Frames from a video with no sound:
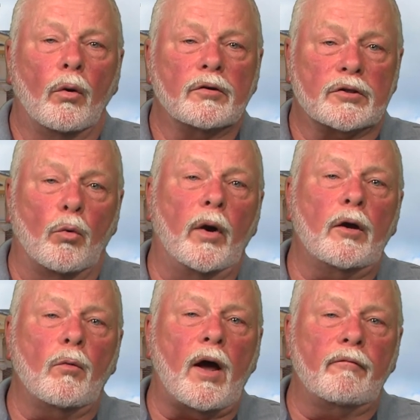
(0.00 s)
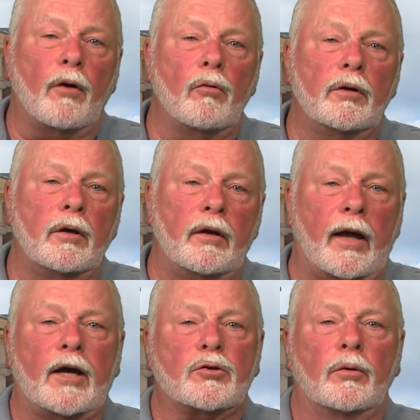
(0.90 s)
So where do I vote in
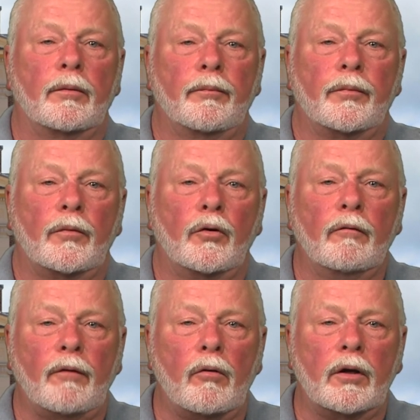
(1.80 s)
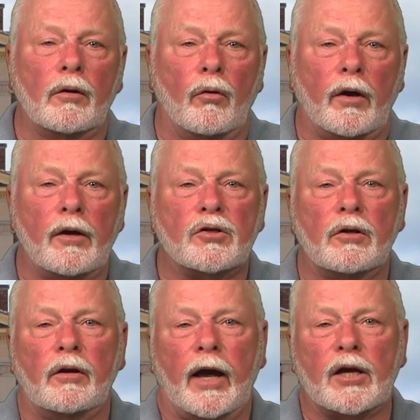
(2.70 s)
Nashua? Your voting location
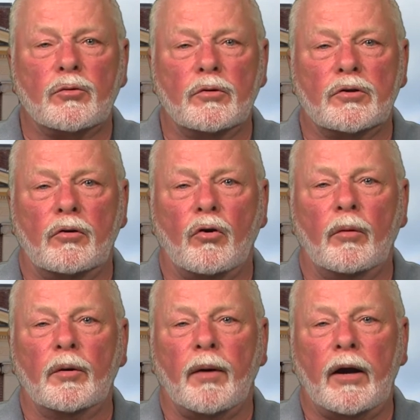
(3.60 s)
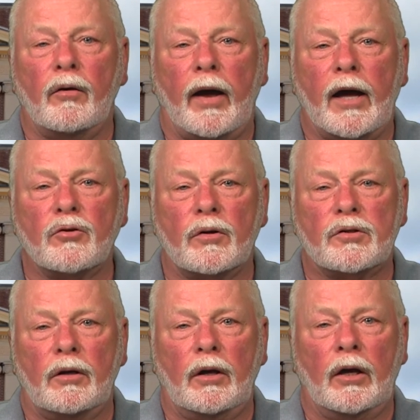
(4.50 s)
in Nashua is determined by your address
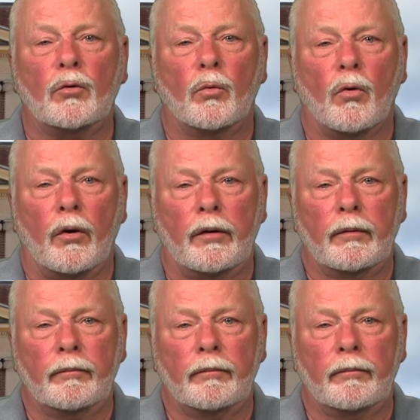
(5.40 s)
and ward.